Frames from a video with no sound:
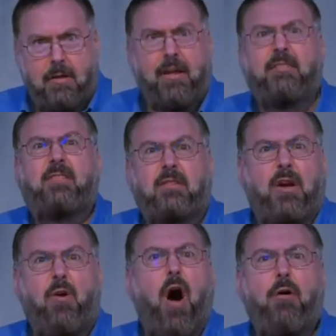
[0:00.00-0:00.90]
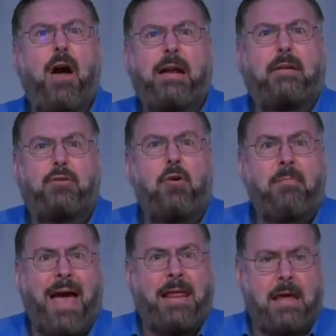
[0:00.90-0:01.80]
There are already too
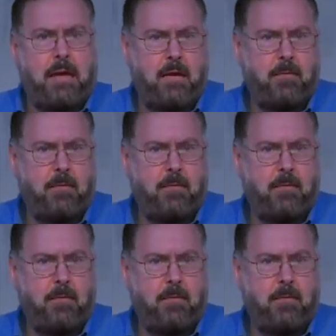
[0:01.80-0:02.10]
many.